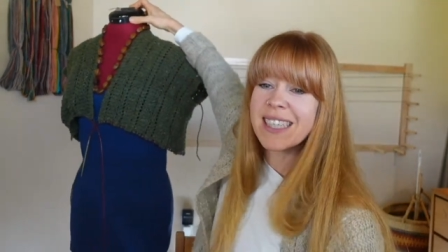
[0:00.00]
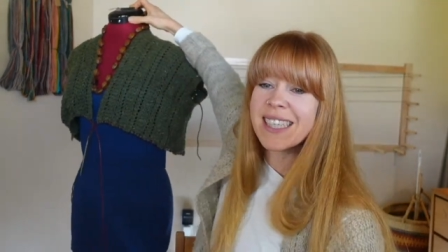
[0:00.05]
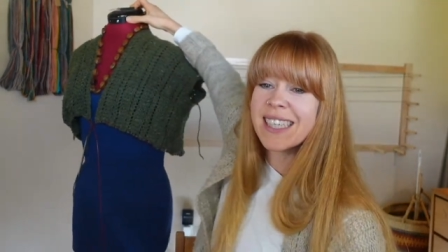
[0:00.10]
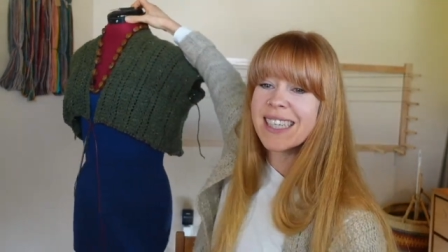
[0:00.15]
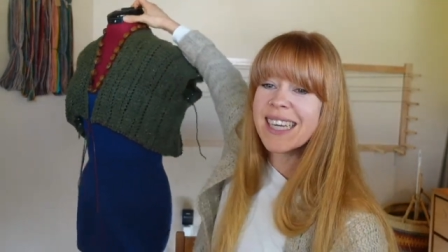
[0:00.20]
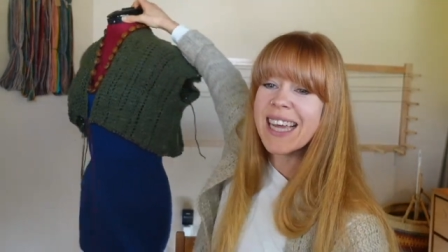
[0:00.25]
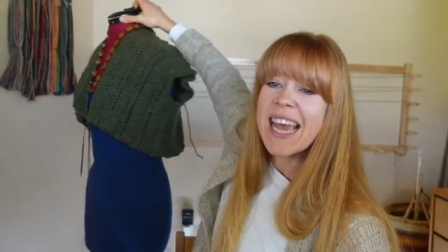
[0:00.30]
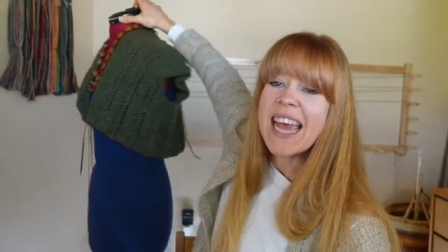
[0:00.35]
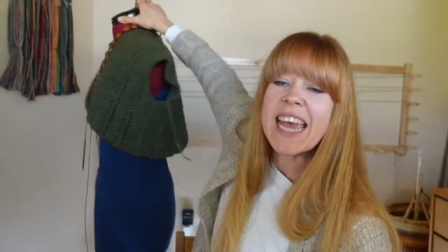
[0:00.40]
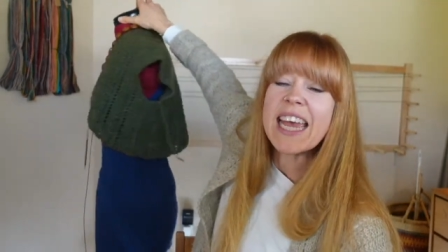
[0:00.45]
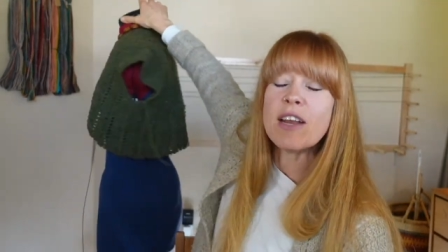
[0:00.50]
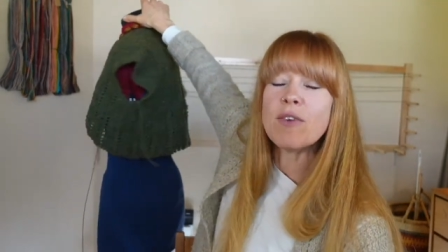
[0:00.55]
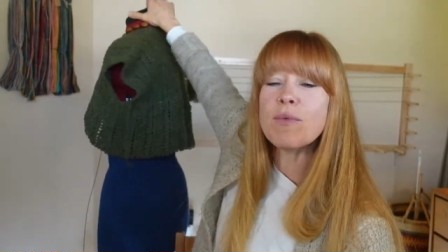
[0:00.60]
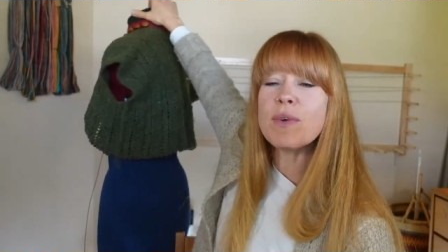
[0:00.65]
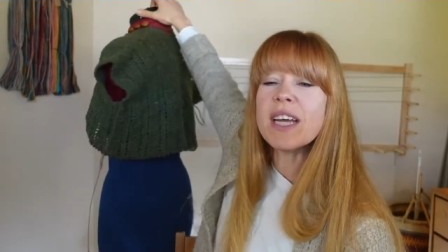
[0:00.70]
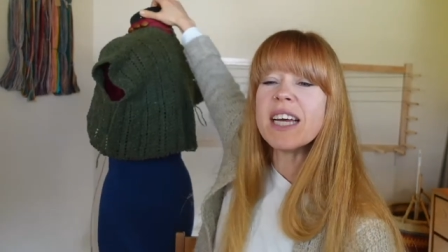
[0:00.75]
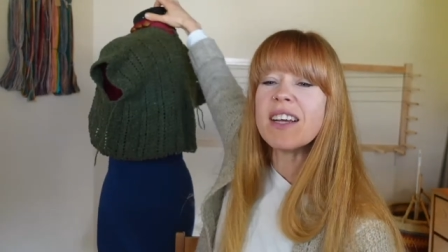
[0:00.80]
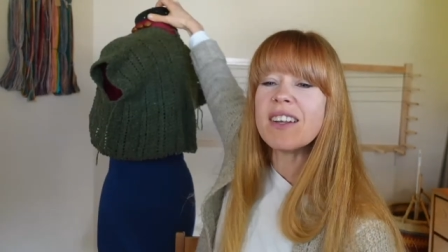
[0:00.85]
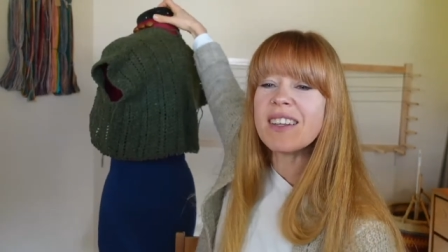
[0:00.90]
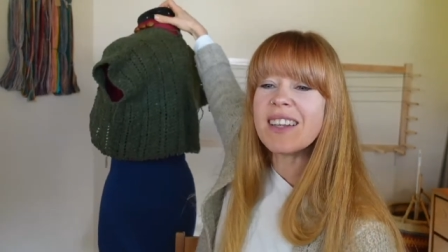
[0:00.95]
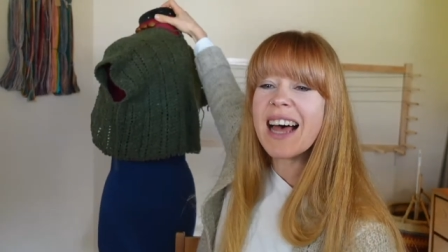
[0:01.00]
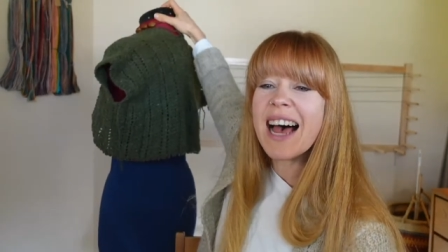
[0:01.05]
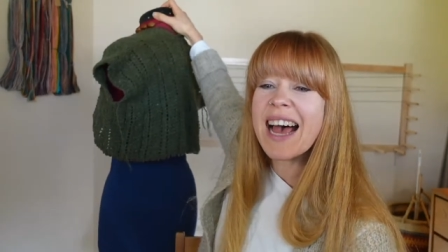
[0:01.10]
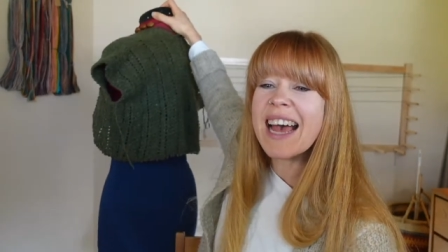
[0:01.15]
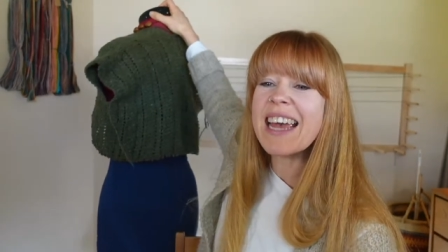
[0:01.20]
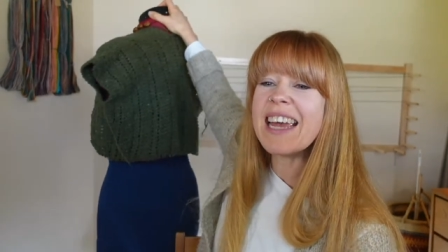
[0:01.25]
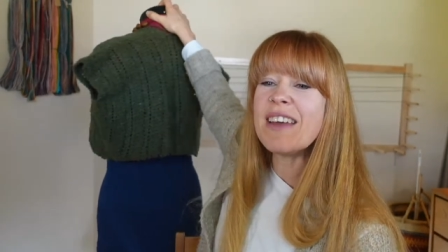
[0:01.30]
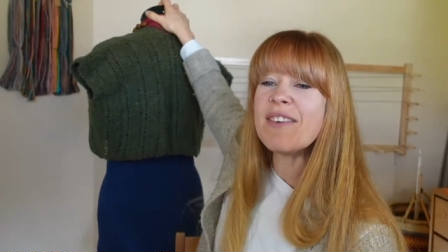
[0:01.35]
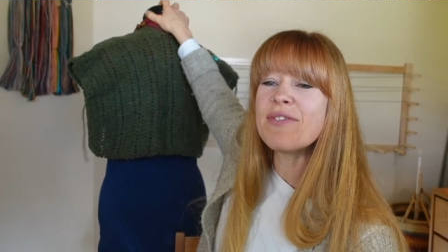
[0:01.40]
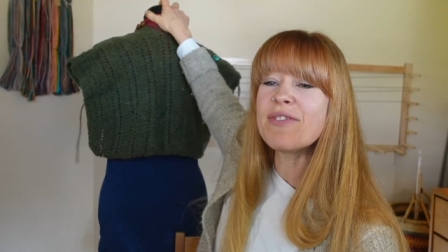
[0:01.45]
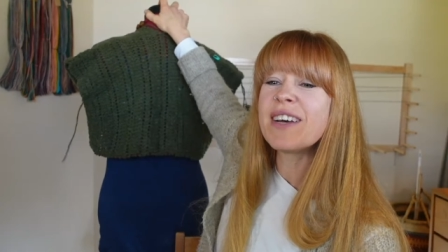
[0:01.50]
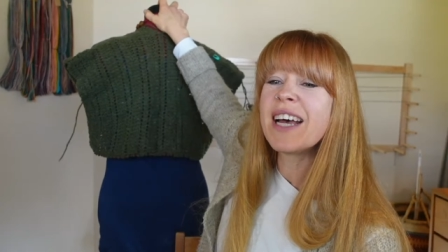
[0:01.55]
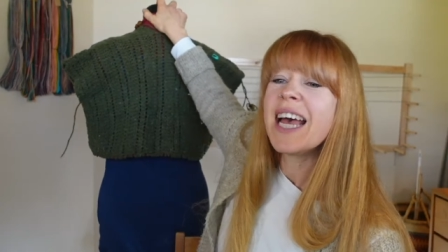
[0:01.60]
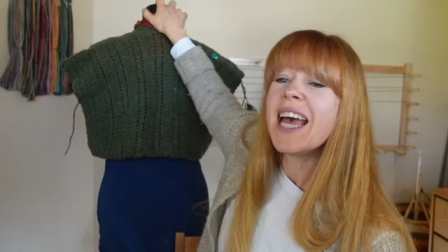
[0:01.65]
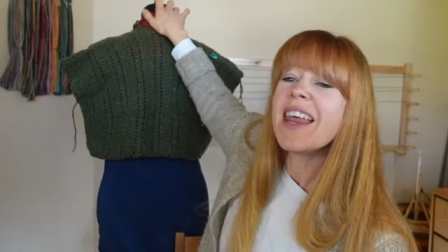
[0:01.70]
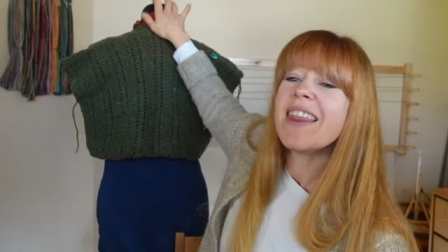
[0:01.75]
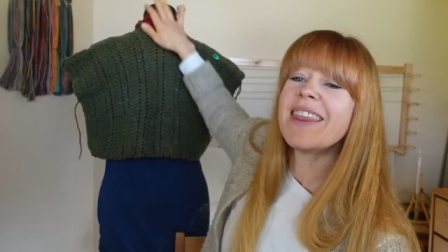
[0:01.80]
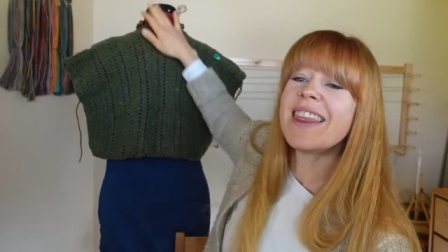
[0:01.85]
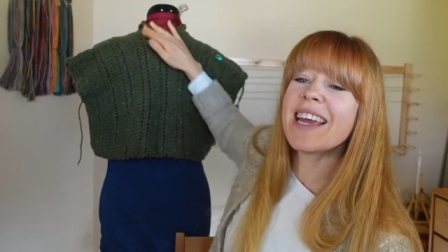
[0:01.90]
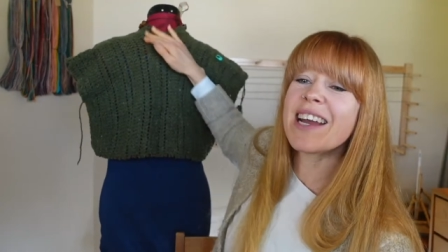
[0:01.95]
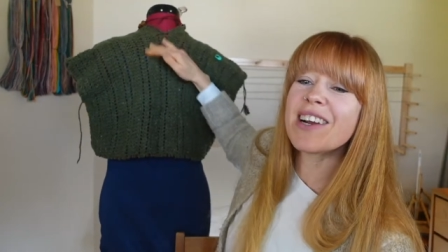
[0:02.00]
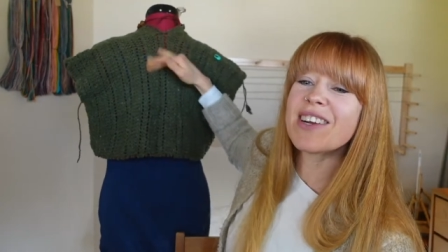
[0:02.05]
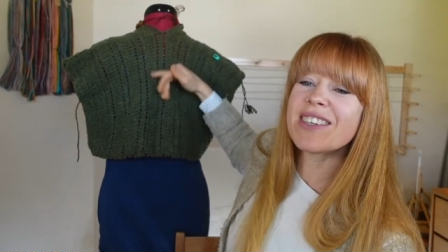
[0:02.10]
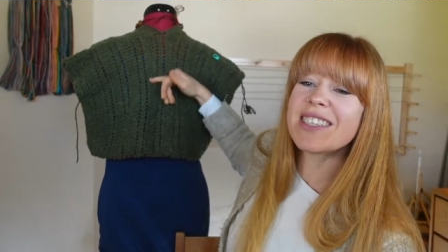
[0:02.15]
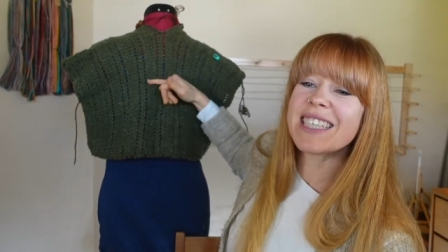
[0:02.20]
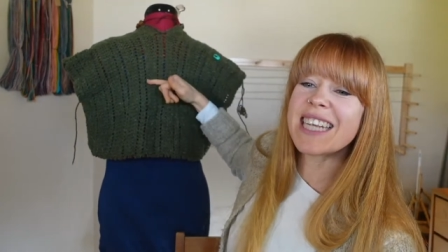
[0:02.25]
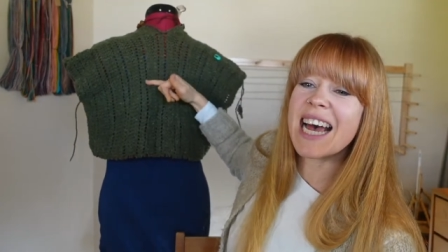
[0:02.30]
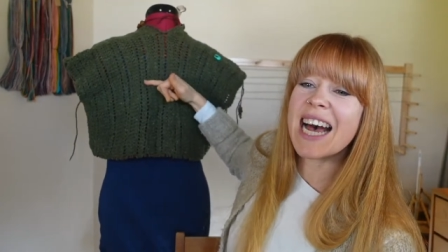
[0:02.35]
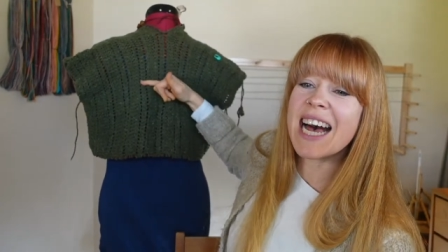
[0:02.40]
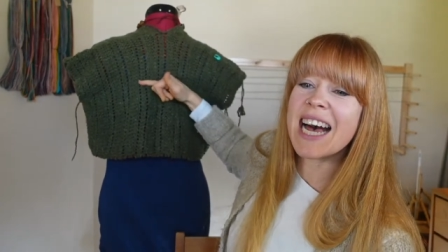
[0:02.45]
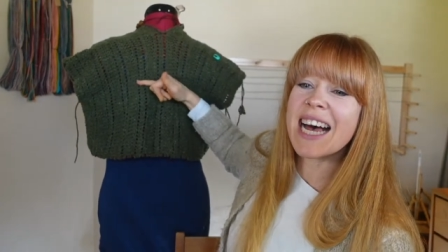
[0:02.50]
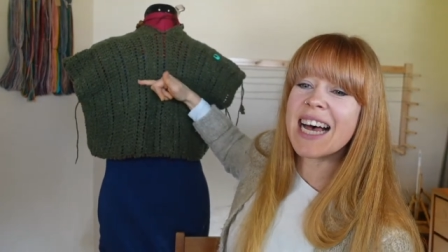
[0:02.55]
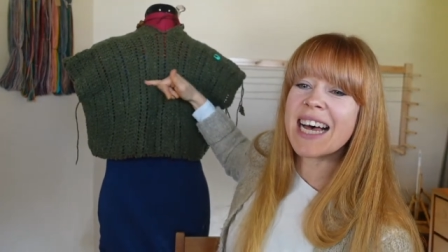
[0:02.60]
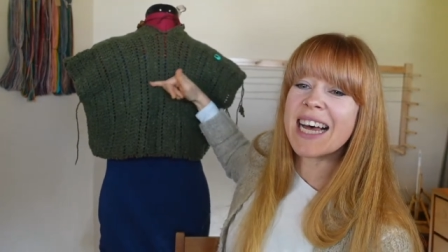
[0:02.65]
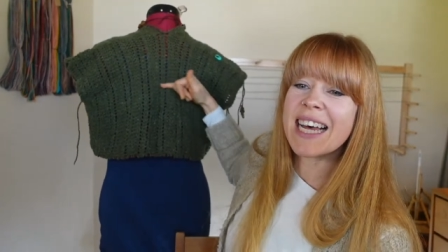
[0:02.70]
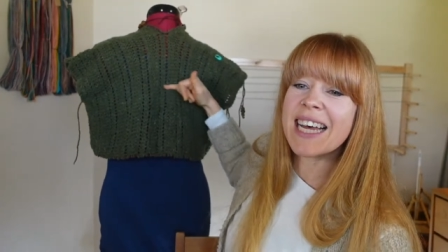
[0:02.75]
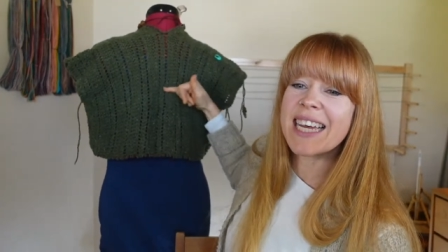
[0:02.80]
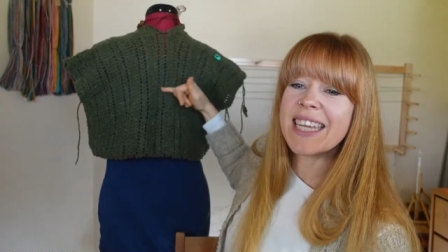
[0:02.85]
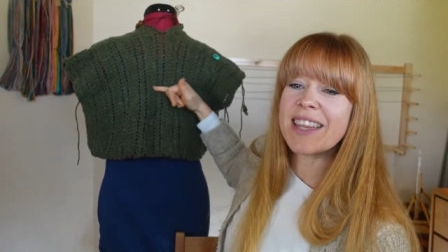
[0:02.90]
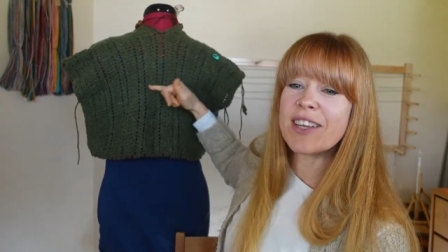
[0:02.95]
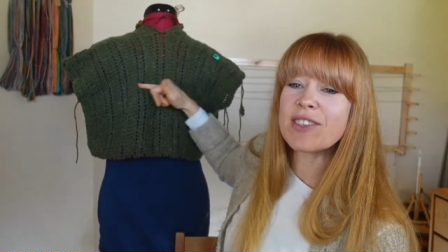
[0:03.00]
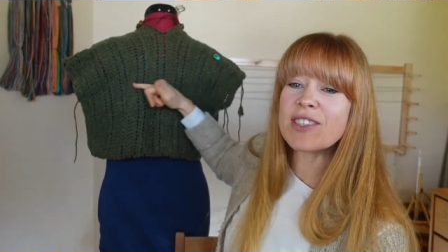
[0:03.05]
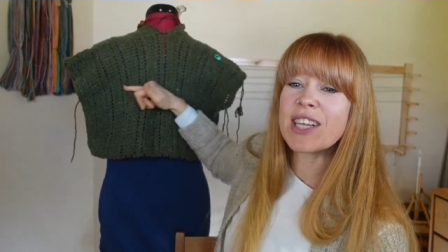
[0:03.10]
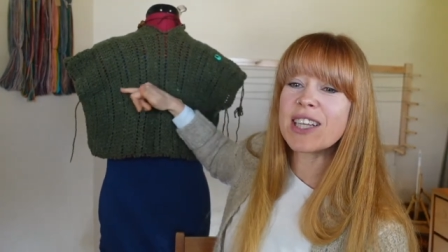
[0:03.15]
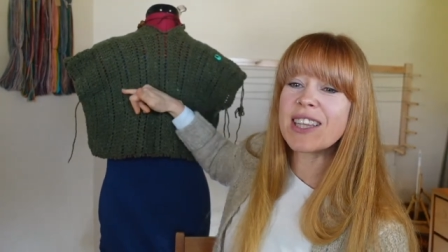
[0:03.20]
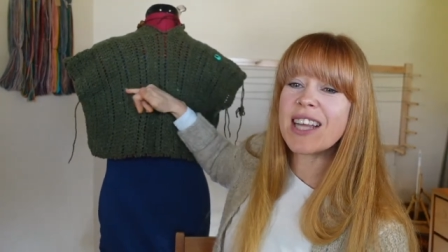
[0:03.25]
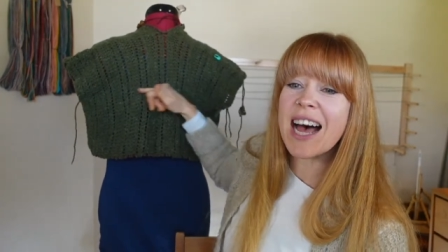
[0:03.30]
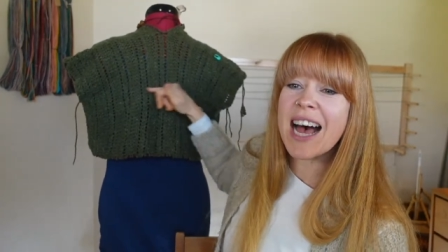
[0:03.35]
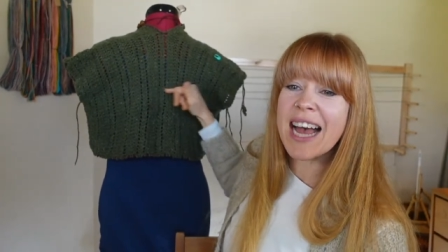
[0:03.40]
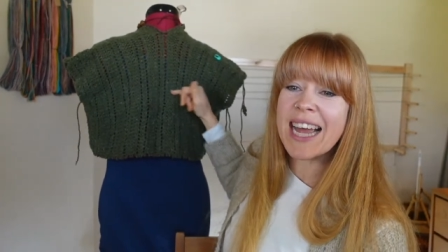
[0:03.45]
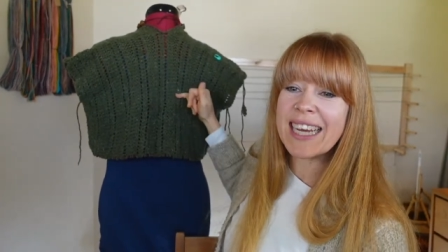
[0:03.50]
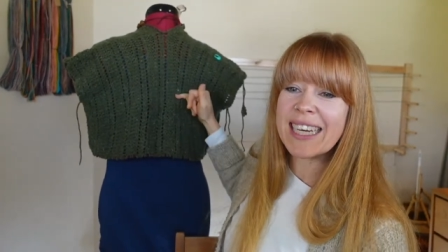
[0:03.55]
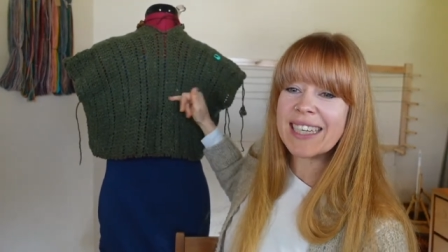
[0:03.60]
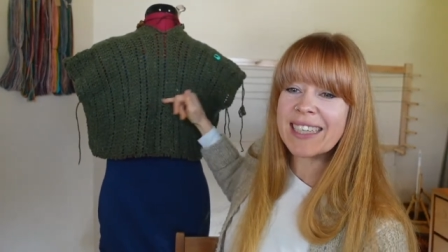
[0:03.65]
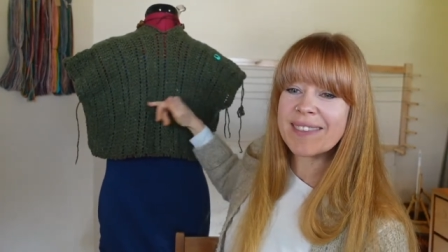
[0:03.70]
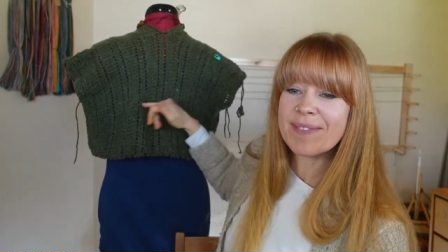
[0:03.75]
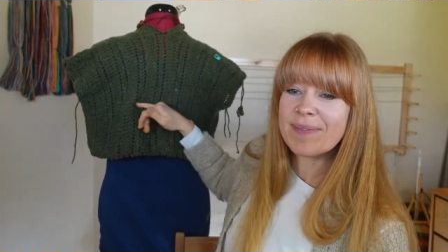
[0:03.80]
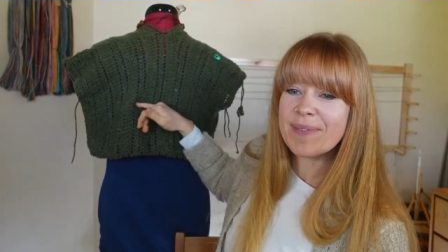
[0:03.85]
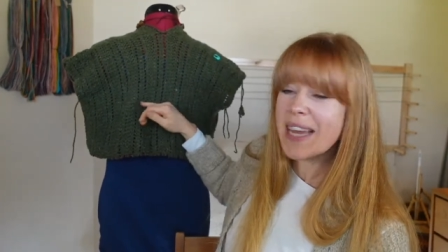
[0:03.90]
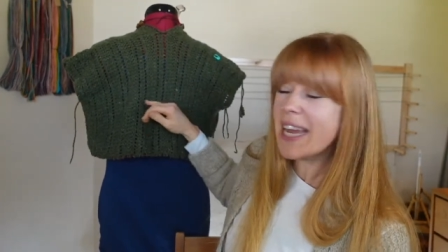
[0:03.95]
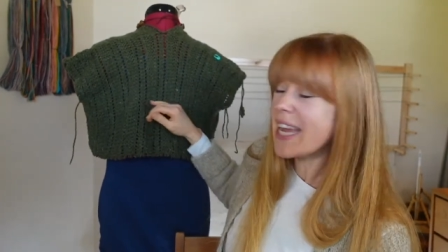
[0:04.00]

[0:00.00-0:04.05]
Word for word: in real life, there's a, there's a line